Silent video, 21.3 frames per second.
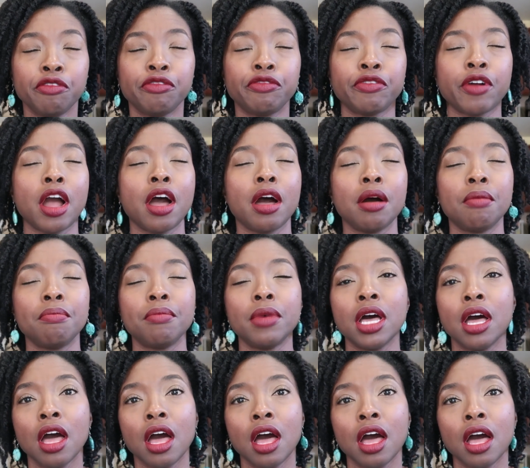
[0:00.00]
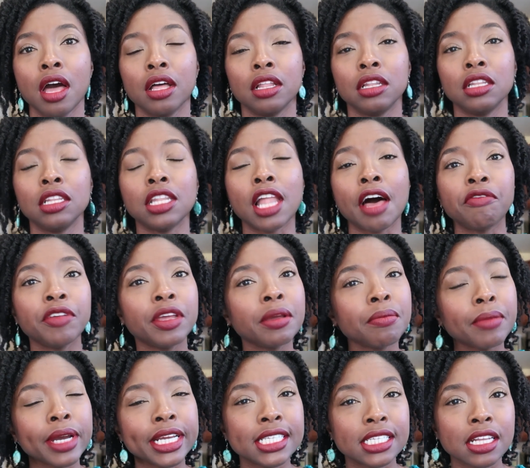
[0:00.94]
from loving
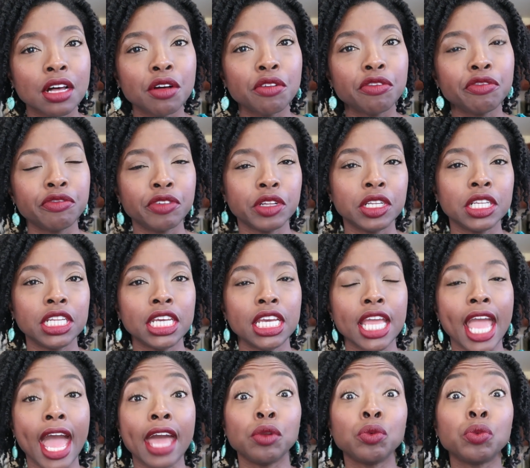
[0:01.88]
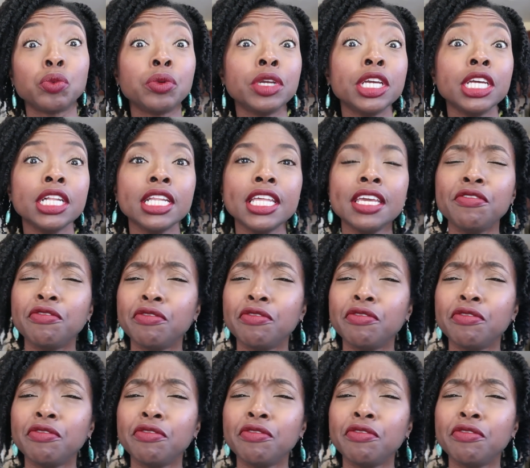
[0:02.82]
myself fully and really